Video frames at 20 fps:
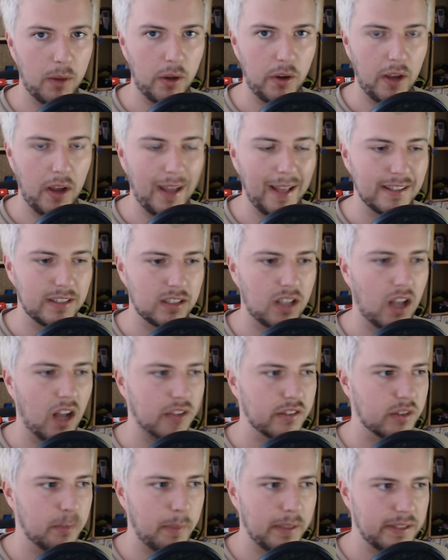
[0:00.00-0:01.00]
I had to cut
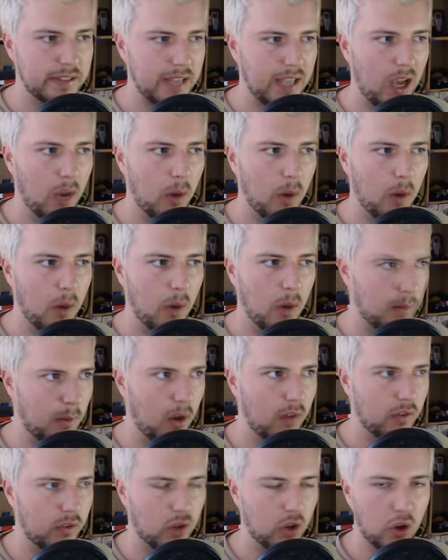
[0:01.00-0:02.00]
some bits out because I might have
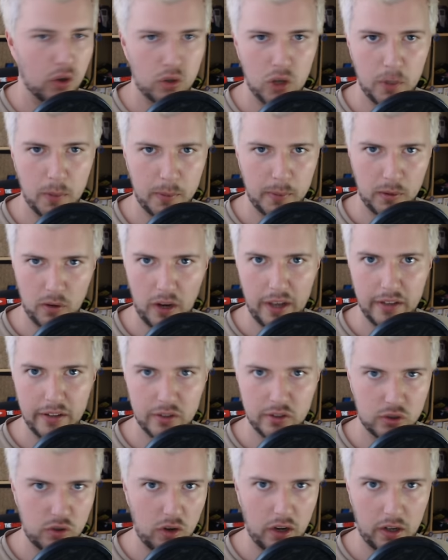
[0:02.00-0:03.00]
got copyrighted
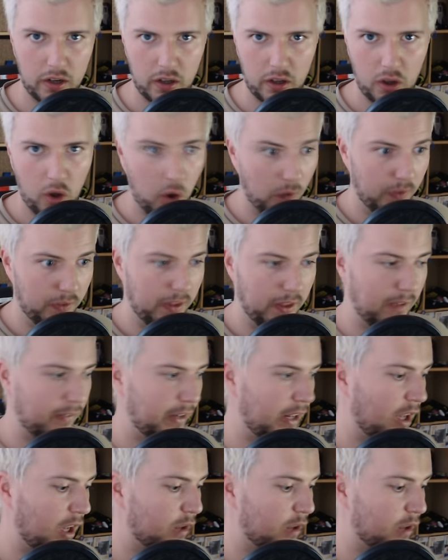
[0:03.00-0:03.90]
strike on that video.